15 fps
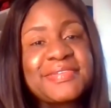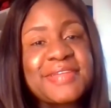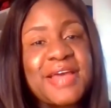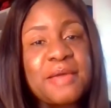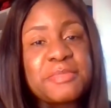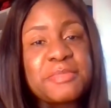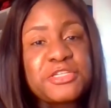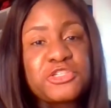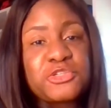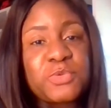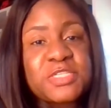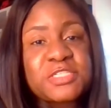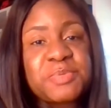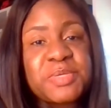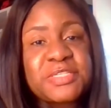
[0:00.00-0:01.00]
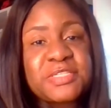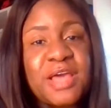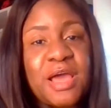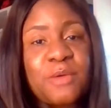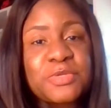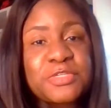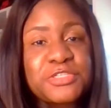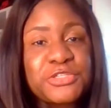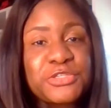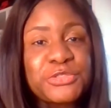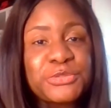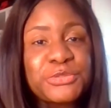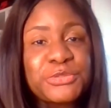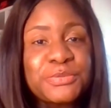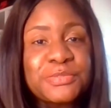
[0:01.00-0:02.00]
Diamond, did you want to speak to that one
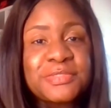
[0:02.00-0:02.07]
too?